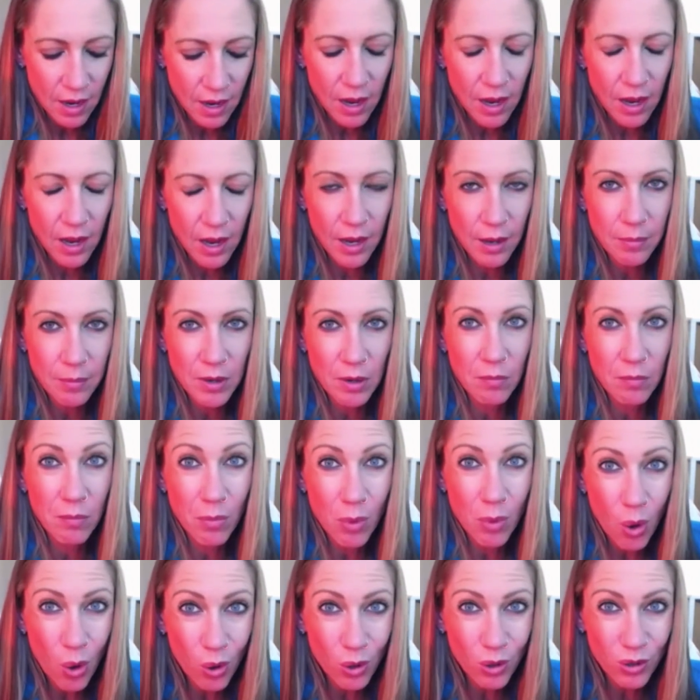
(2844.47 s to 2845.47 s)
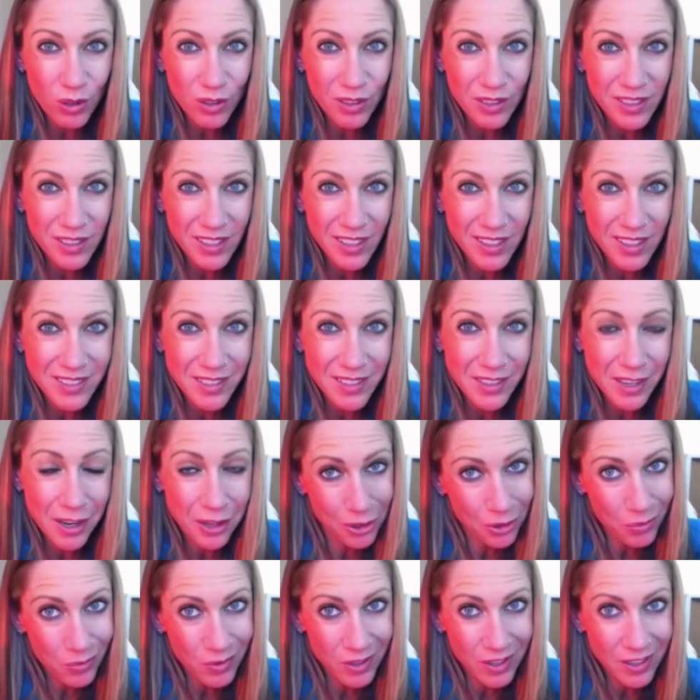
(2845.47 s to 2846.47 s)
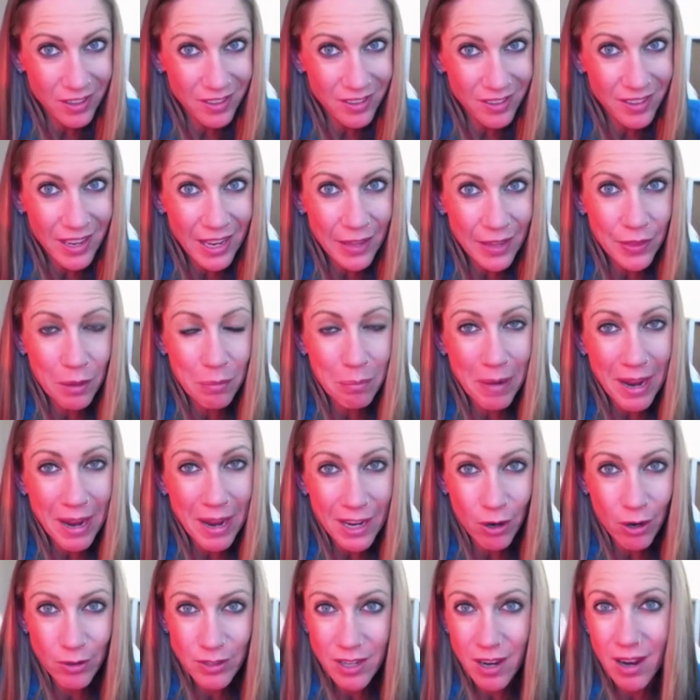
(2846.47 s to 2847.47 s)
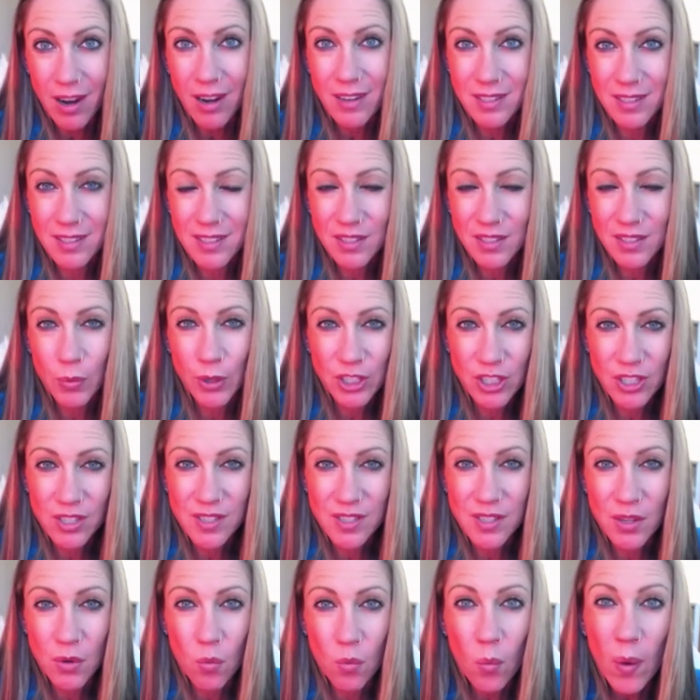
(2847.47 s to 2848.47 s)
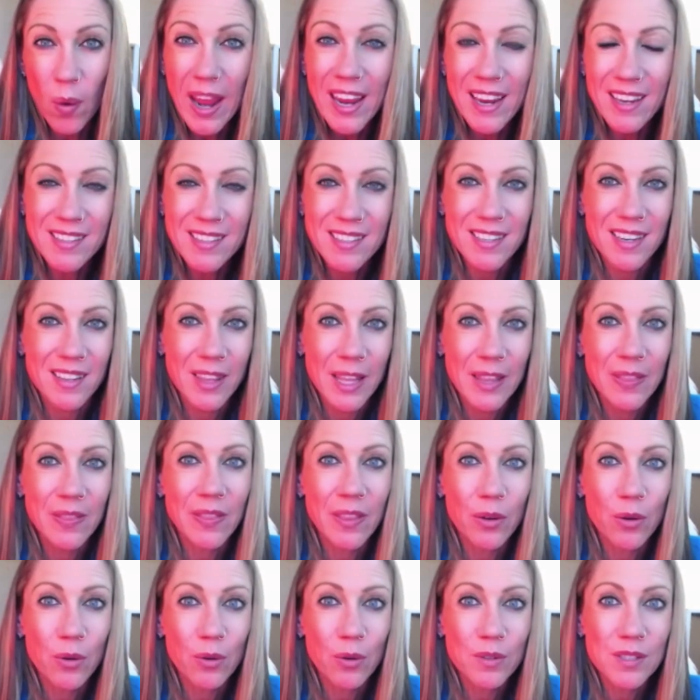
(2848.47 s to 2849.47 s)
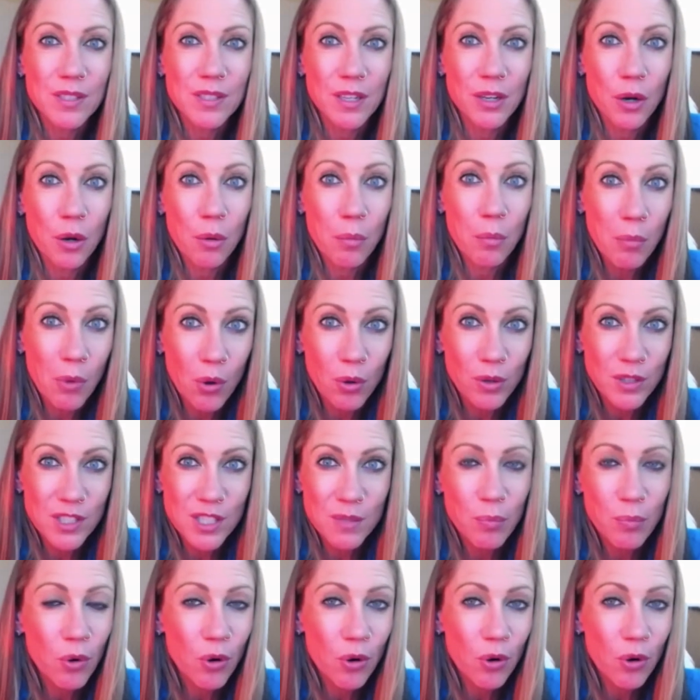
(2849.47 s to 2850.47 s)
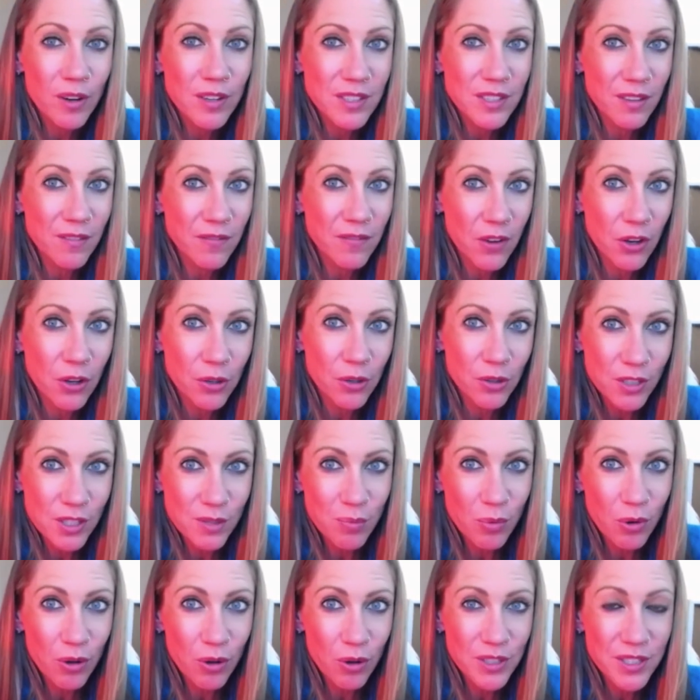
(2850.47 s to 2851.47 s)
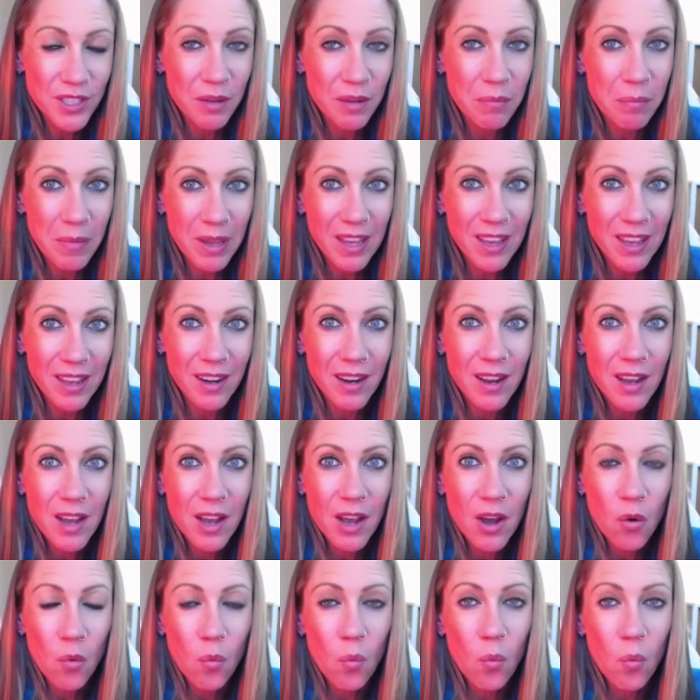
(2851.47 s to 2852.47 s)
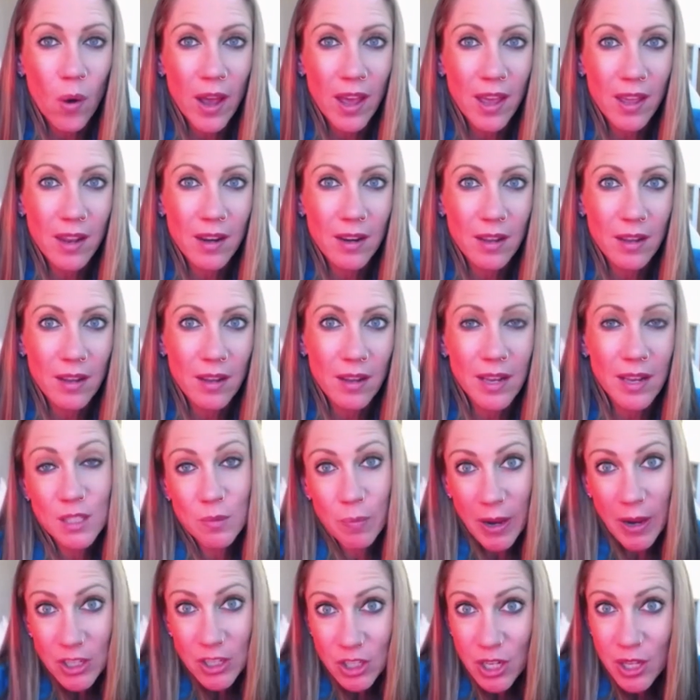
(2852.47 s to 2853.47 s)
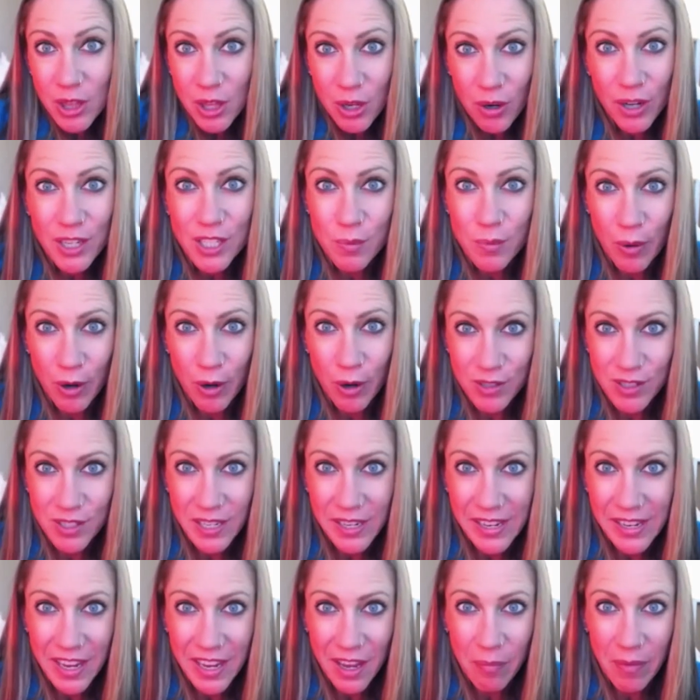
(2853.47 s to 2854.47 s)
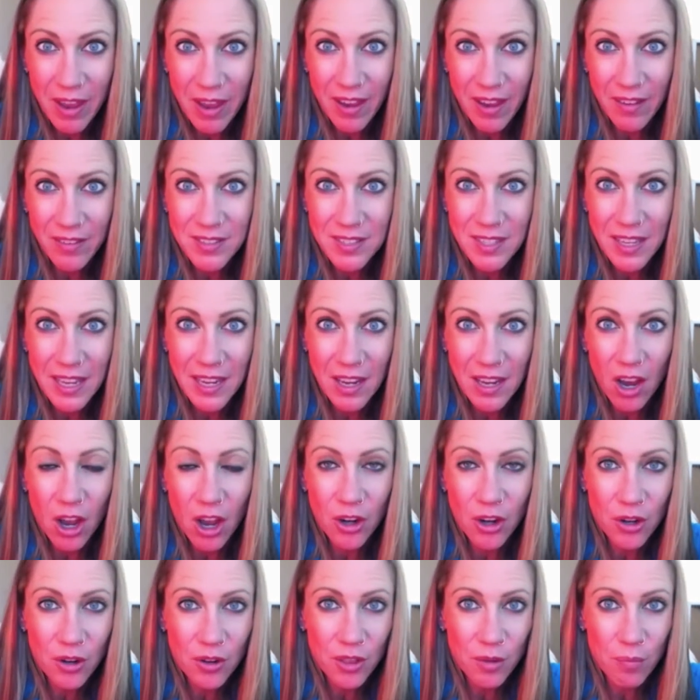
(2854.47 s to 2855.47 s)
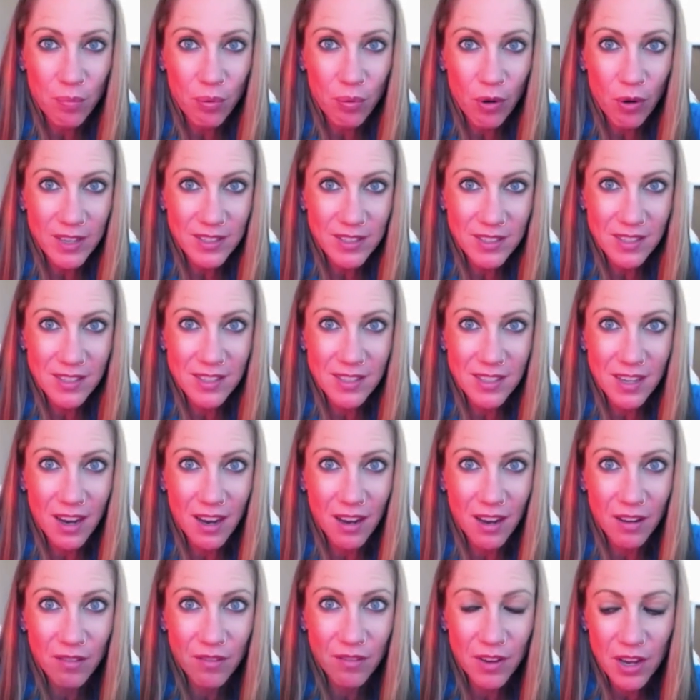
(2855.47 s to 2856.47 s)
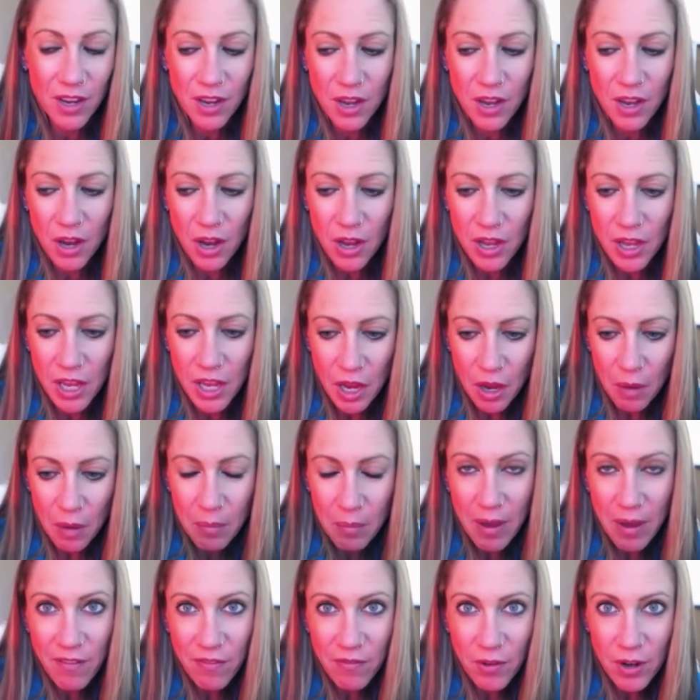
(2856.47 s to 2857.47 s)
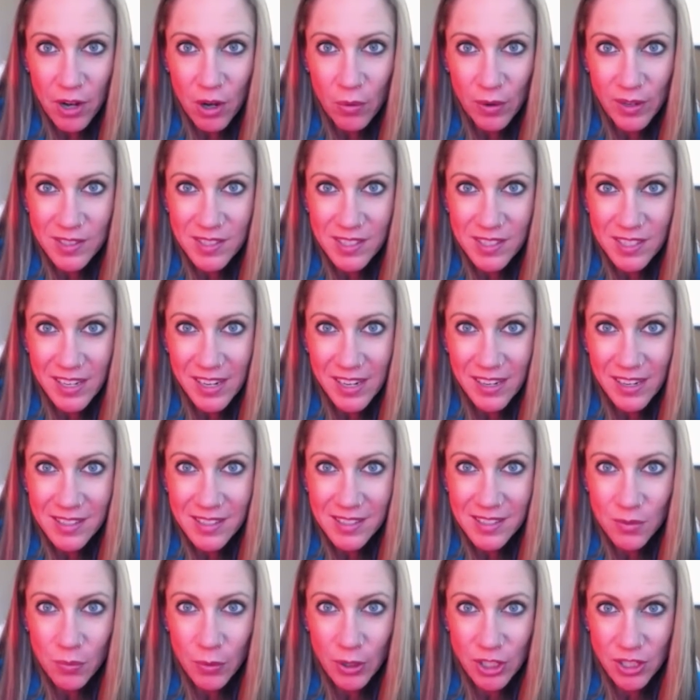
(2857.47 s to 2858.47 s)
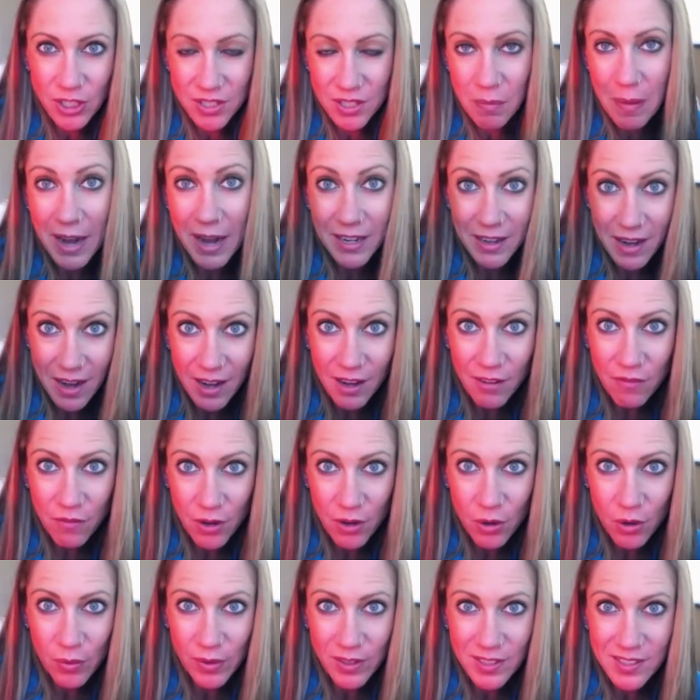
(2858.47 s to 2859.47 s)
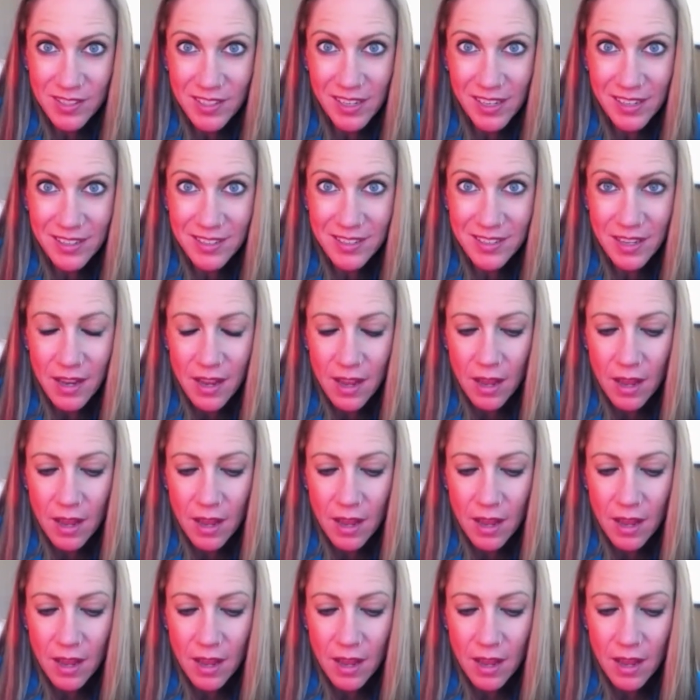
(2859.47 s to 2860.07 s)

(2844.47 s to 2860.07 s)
Mold is another one. And then mycotoxins, which is the waste that those, mold spores and fungal spores emit when, especially they're exposed to EMFs, like under the presence of EMF frequencies, which is the magnetic frequencies.